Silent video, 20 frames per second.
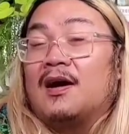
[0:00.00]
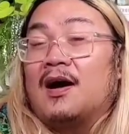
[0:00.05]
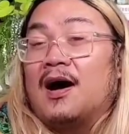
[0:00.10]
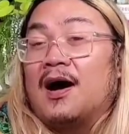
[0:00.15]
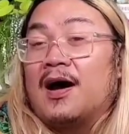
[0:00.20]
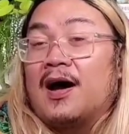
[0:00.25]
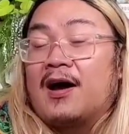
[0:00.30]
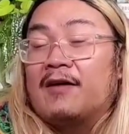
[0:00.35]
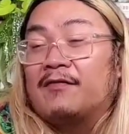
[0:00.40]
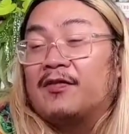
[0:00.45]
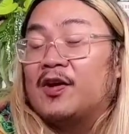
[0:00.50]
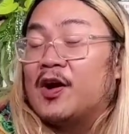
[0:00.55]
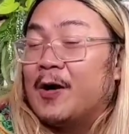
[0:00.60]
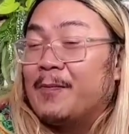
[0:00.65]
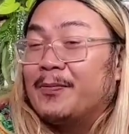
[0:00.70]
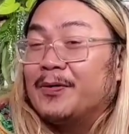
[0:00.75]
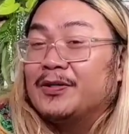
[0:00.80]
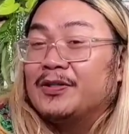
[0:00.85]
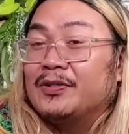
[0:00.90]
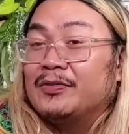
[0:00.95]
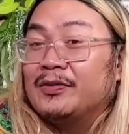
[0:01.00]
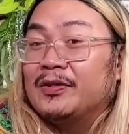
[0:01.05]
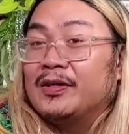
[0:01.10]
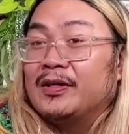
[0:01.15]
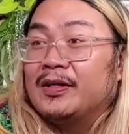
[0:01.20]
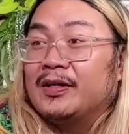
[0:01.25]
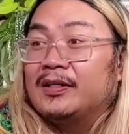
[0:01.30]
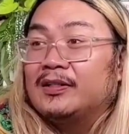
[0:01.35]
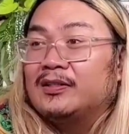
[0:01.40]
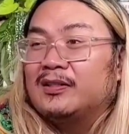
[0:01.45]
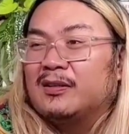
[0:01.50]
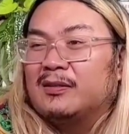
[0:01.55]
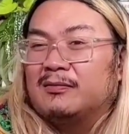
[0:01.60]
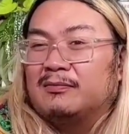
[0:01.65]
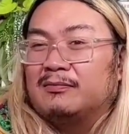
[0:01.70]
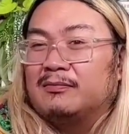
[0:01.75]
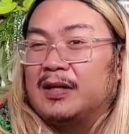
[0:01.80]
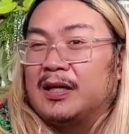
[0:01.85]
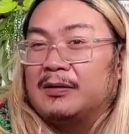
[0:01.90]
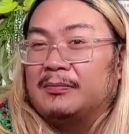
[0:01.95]
I have an opportunity to
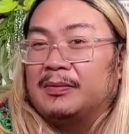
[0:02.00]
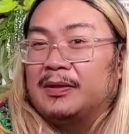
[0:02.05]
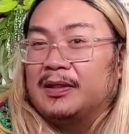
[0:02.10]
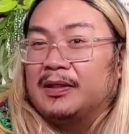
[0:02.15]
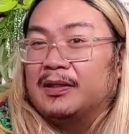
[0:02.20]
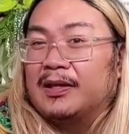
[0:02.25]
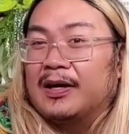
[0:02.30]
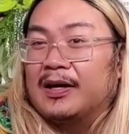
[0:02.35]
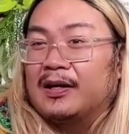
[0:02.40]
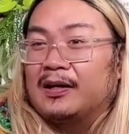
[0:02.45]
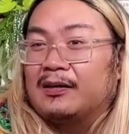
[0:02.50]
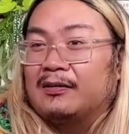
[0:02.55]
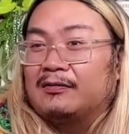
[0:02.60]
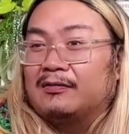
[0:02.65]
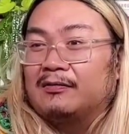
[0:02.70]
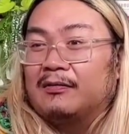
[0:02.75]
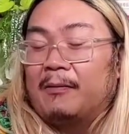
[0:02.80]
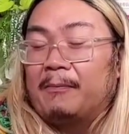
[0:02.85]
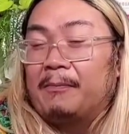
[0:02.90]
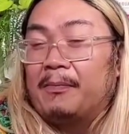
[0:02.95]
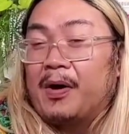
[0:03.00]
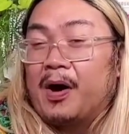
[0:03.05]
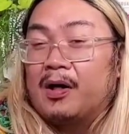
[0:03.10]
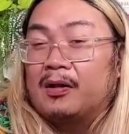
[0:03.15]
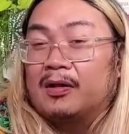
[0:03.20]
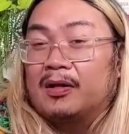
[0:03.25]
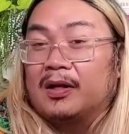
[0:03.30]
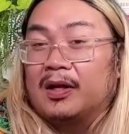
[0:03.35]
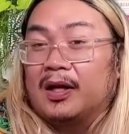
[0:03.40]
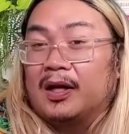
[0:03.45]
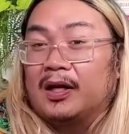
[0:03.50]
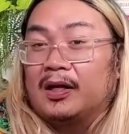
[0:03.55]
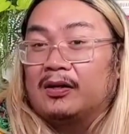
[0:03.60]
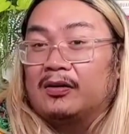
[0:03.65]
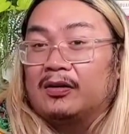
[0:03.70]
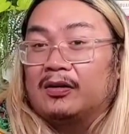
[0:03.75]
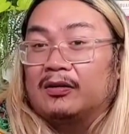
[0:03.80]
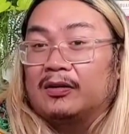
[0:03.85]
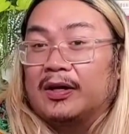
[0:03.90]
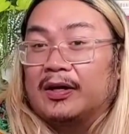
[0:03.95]
maybe like pollinate
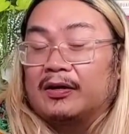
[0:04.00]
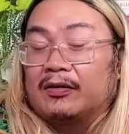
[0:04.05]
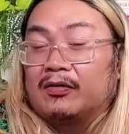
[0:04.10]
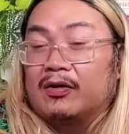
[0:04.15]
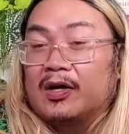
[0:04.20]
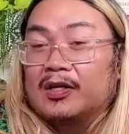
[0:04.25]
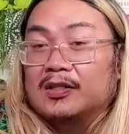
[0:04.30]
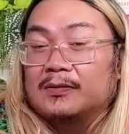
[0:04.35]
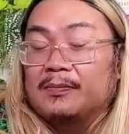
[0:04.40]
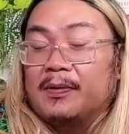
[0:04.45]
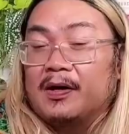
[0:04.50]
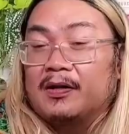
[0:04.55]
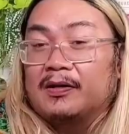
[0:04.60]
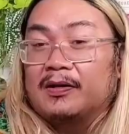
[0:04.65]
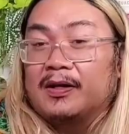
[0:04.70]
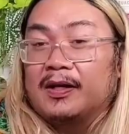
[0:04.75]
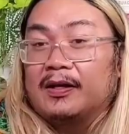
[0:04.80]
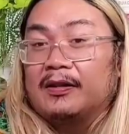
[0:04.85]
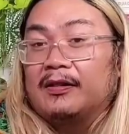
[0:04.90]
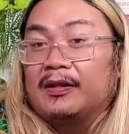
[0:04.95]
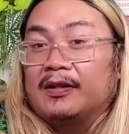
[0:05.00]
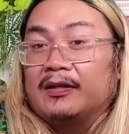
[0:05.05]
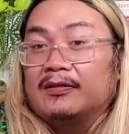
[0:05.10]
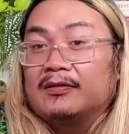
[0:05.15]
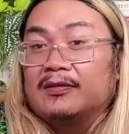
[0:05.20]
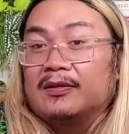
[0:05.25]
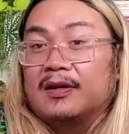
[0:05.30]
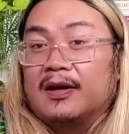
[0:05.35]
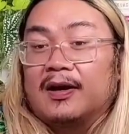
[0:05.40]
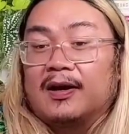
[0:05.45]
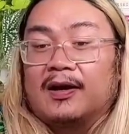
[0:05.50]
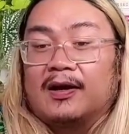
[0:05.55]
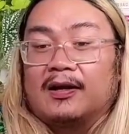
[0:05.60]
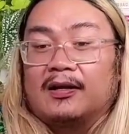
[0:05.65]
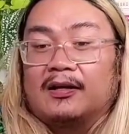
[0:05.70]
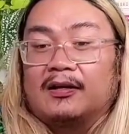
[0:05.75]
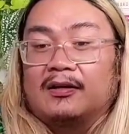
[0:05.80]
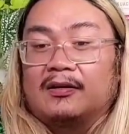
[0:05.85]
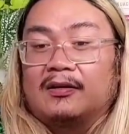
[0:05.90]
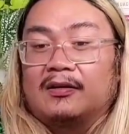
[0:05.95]
or like cross-pollinate these and
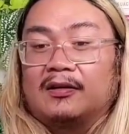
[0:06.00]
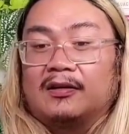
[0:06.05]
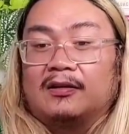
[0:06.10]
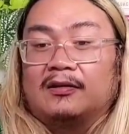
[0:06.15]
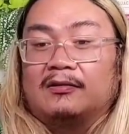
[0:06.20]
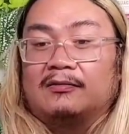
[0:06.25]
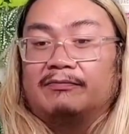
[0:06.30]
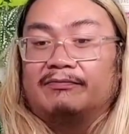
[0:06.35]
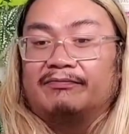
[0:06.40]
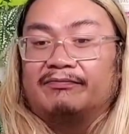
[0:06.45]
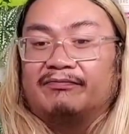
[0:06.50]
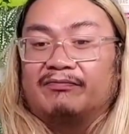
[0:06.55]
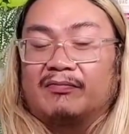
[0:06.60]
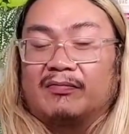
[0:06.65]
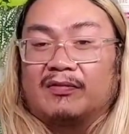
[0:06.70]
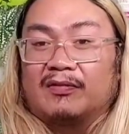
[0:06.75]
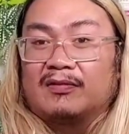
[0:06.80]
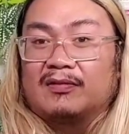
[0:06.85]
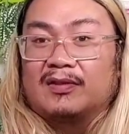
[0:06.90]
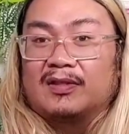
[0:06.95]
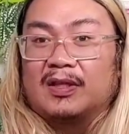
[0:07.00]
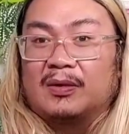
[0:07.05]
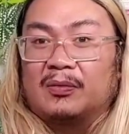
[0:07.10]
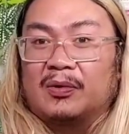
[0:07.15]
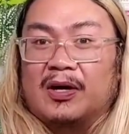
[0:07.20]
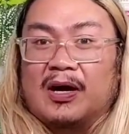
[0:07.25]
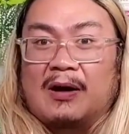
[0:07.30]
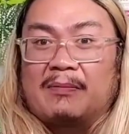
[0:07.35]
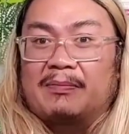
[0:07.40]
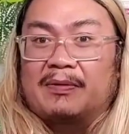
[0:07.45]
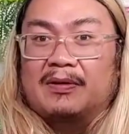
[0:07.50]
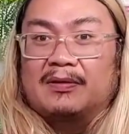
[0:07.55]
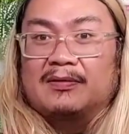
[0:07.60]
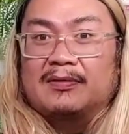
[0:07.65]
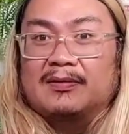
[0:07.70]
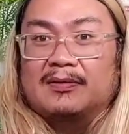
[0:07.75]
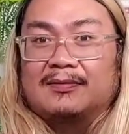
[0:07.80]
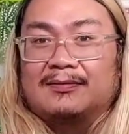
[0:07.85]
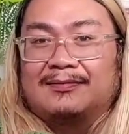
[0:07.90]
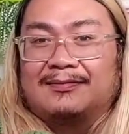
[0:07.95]
see what
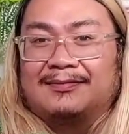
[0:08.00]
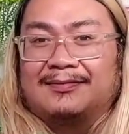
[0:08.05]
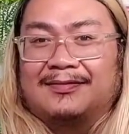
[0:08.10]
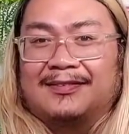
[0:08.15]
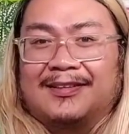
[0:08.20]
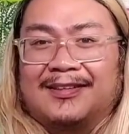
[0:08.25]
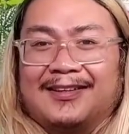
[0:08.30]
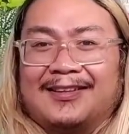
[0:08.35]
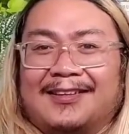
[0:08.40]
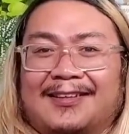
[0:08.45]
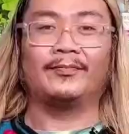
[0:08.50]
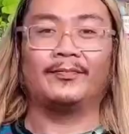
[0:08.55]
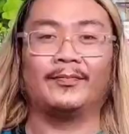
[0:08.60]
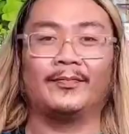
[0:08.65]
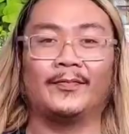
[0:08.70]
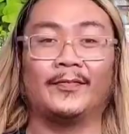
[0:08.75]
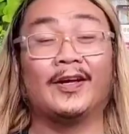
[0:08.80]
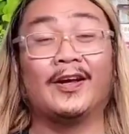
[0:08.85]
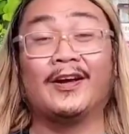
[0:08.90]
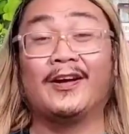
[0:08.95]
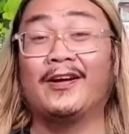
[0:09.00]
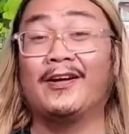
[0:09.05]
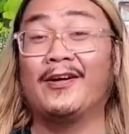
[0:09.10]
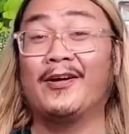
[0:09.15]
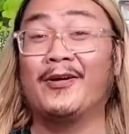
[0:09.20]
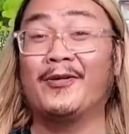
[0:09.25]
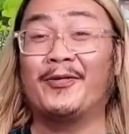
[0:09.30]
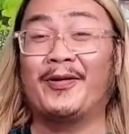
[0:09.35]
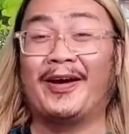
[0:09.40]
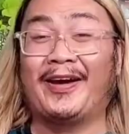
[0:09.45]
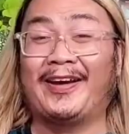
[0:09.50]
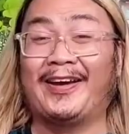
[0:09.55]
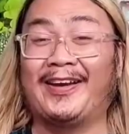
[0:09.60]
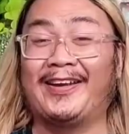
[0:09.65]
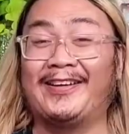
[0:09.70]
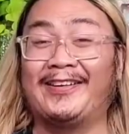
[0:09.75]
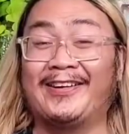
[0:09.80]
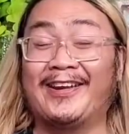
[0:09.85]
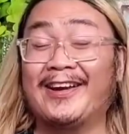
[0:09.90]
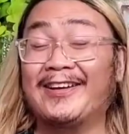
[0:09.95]
happens. Okay,
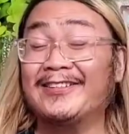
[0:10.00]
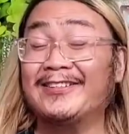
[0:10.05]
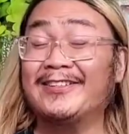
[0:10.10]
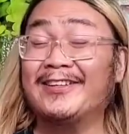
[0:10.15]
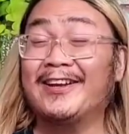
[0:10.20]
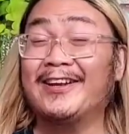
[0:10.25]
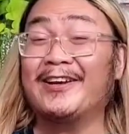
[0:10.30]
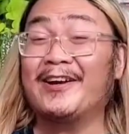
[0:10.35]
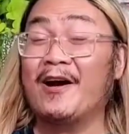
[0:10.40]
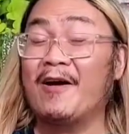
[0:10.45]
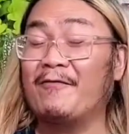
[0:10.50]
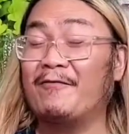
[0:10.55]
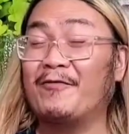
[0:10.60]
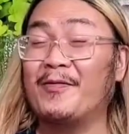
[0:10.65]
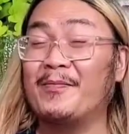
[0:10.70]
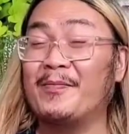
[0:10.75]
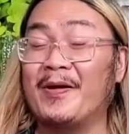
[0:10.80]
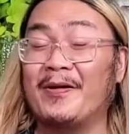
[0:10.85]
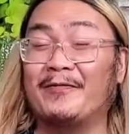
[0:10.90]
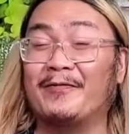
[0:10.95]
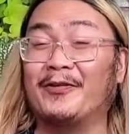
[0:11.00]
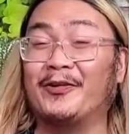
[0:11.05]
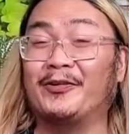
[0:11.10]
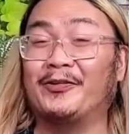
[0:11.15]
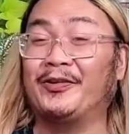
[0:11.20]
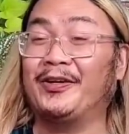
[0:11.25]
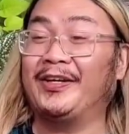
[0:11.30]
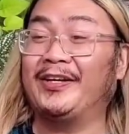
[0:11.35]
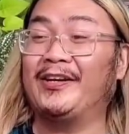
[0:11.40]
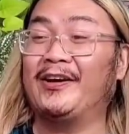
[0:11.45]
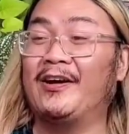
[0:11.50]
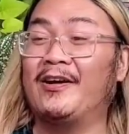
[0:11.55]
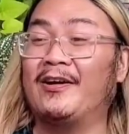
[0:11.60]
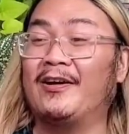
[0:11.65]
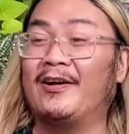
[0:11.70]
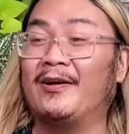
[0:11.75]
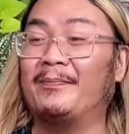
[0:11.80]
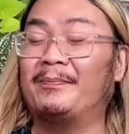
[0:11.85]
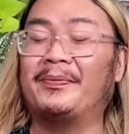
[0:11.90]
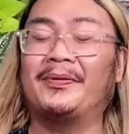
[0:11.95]
and next that I got from Evergreen
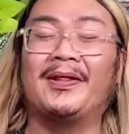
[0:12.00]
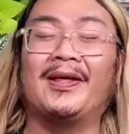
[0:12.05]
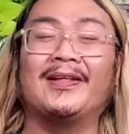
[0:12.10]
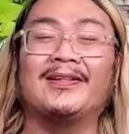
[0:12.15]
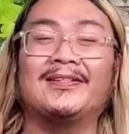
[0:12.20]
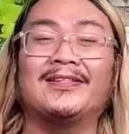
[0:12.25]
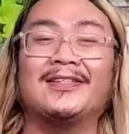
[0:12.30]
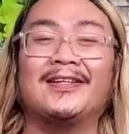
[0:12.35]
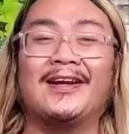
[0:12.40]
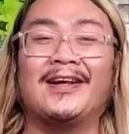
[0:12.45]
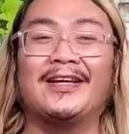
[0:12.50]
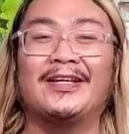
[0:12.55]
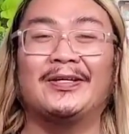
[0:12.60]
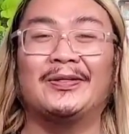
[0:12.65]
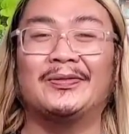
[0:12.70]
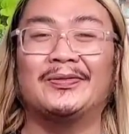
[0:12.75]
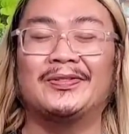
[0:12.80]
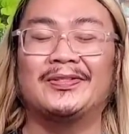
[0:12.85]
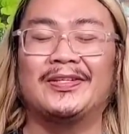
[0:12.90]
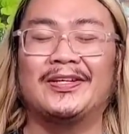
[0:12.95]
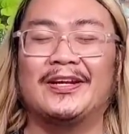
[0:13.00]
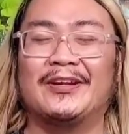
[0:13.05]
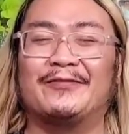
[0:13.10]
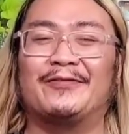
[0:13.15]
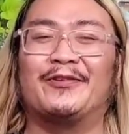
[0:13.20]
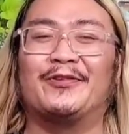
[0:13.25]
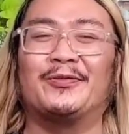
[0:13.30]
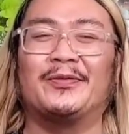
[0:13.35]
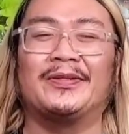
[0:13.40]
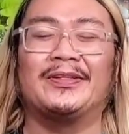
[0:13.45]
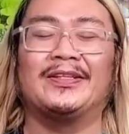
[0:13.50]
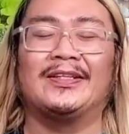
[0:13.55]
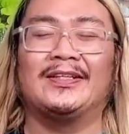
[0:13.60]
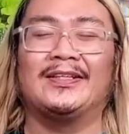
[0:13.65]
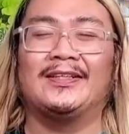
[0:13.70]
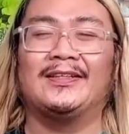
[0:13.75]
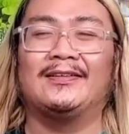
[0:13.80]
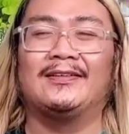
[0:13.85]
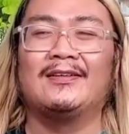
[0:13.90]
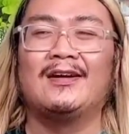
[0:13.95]
are plants that I used to never
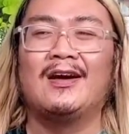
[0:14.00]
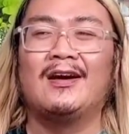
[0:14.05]
really